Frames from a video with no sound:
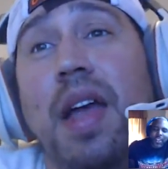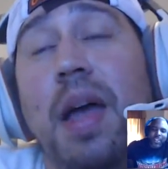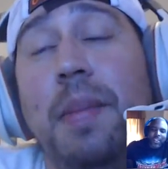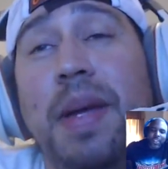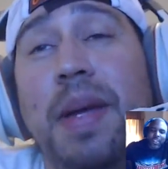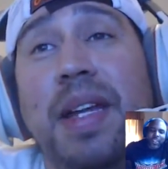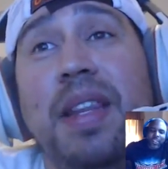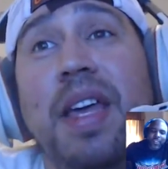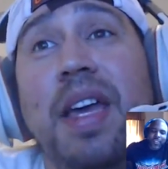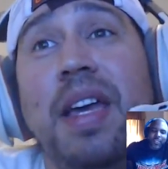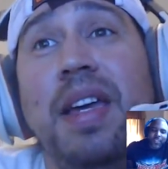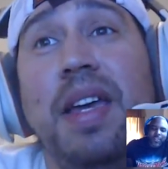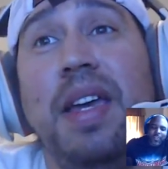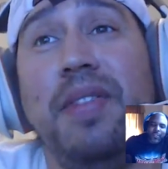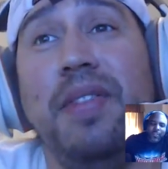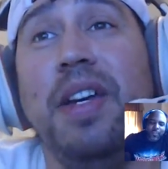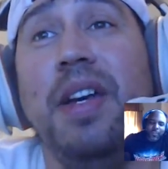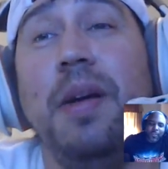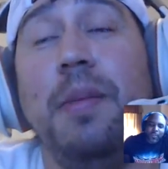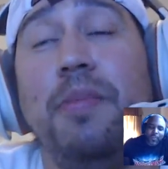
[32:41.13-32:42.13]
I mean, they're
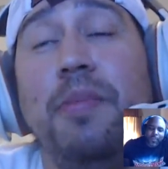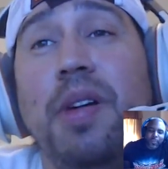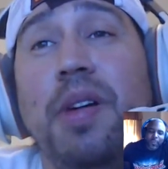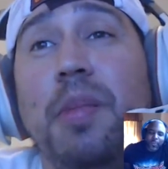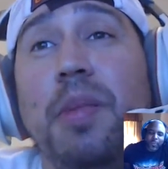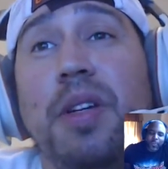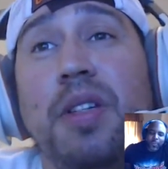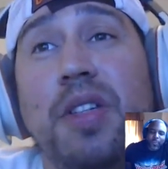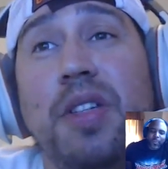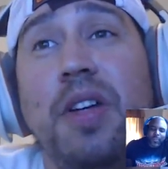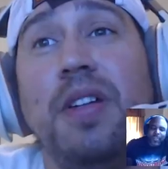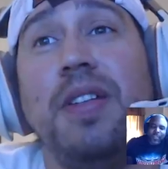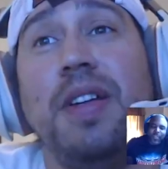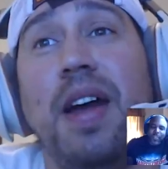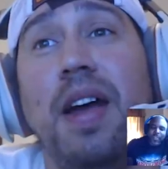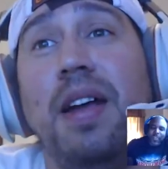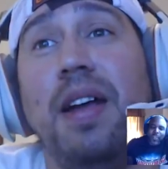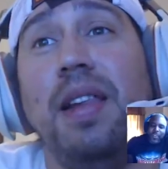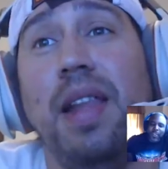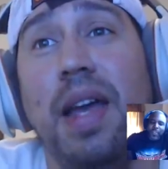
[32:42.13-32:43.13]
giving up pretty much their
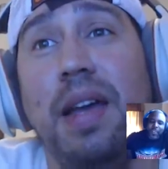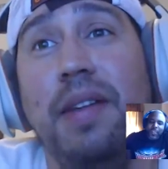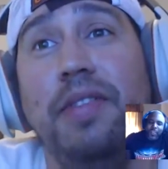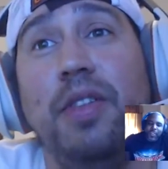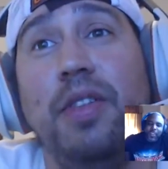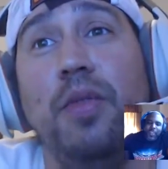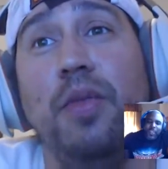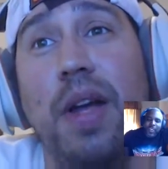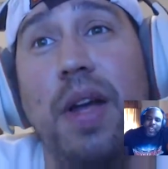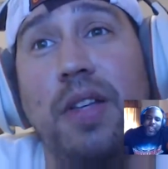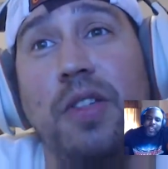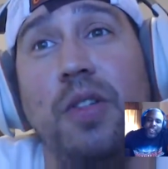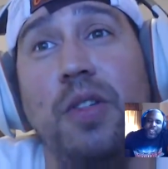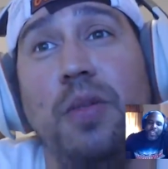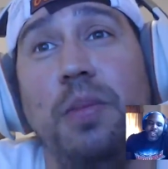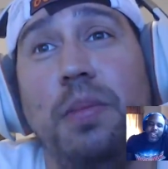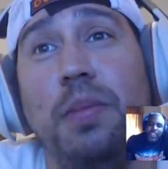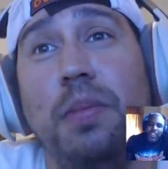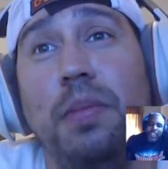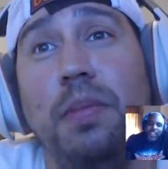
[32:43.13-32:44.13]
entire life to wrestle.